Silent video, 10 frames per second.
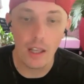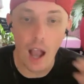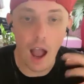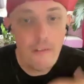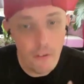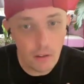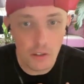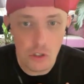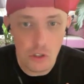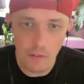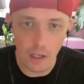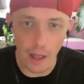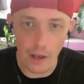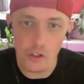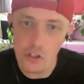Like I felt the shift in
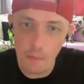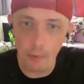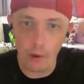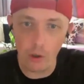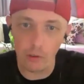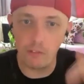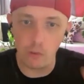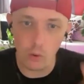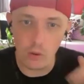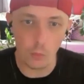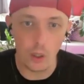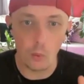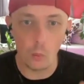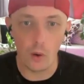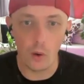energy per floor that we
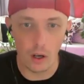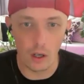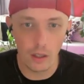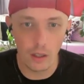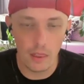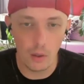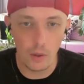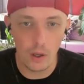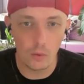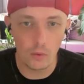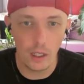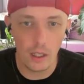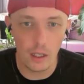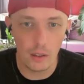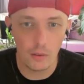went on. I think we only
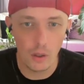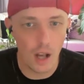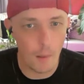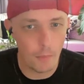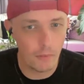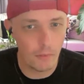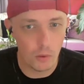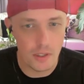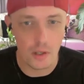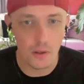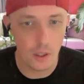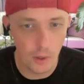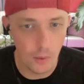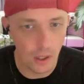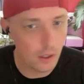hit a, a couple floors. I don't think
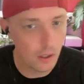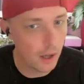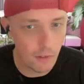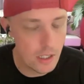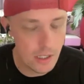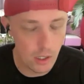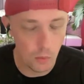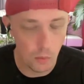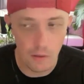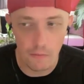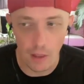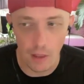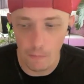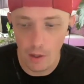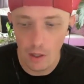we go mm-hmm. on every single one of
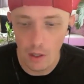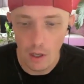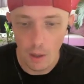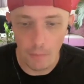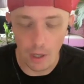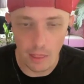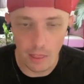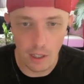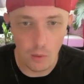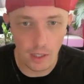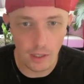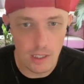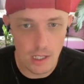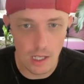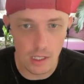them, but I think we at
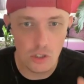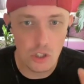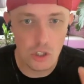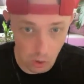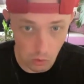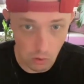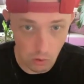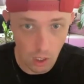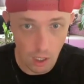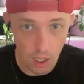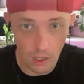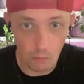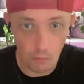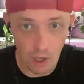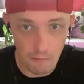least hit two and
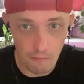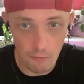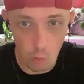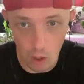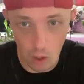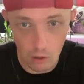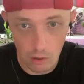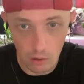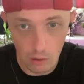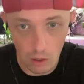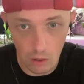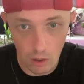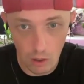then we hit 4 mm-hmm.